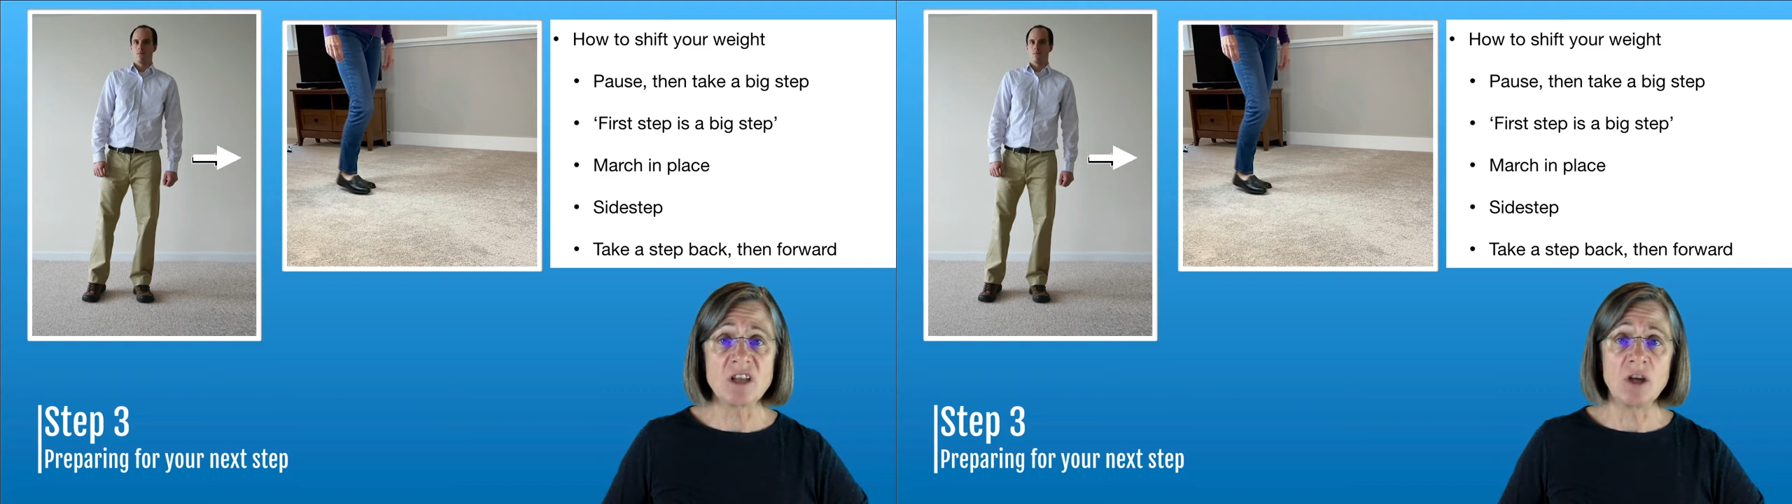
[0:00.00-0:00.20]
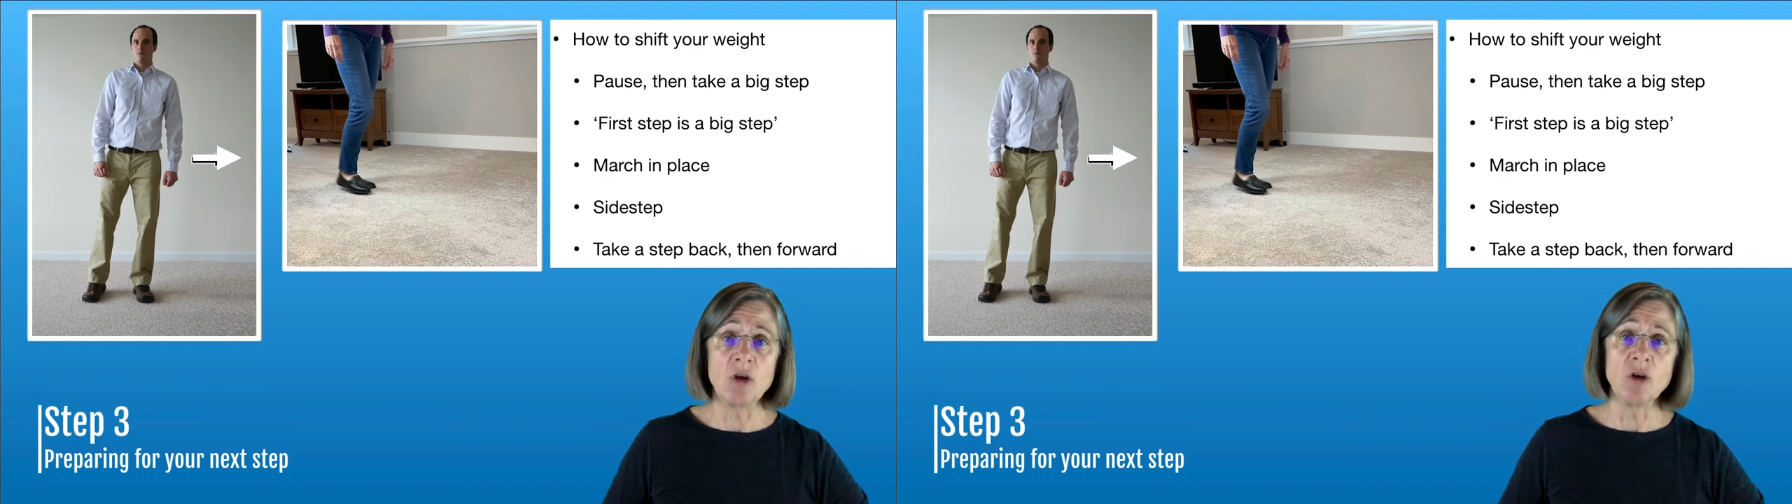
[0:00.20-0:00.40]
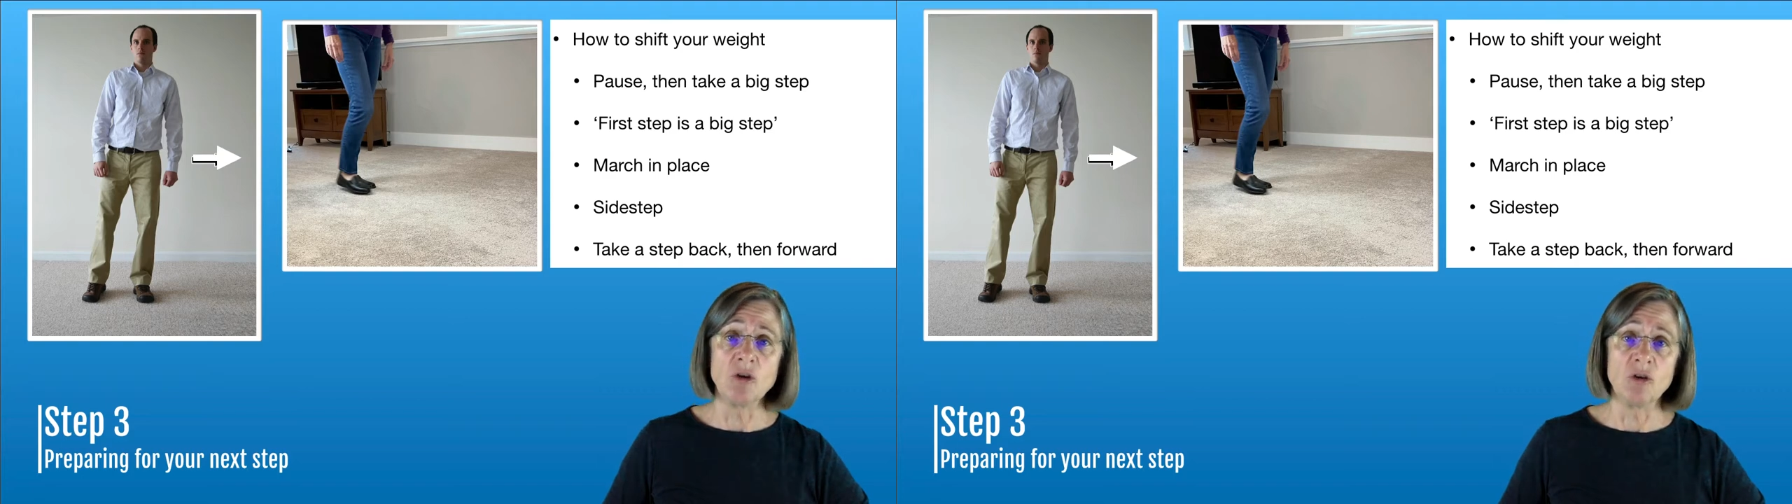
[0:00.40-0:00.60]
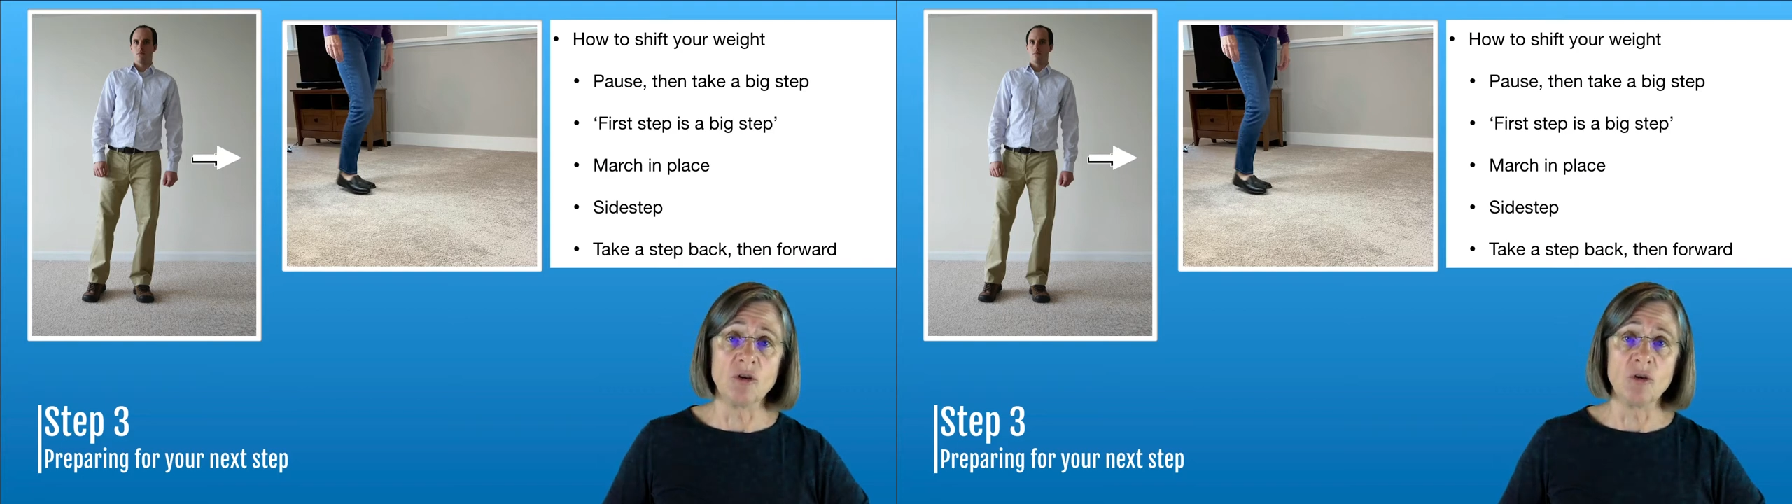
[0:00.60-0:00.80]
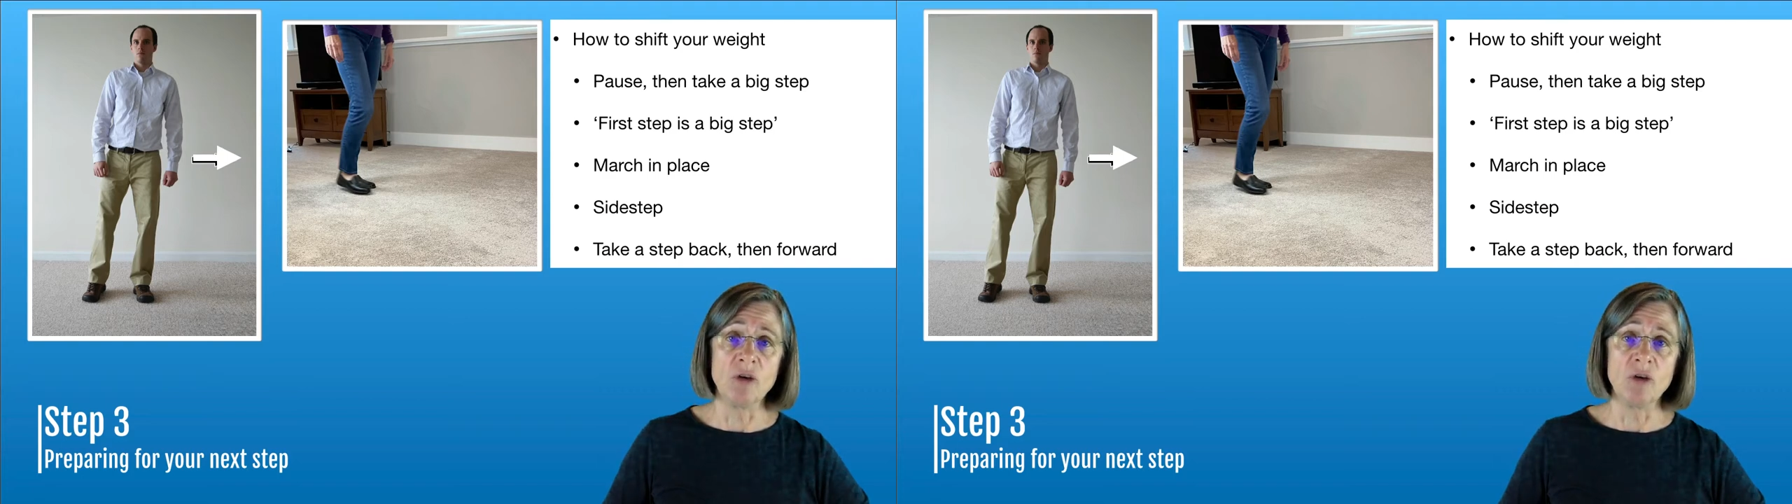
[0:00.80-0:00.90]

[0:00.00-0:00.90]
that you can do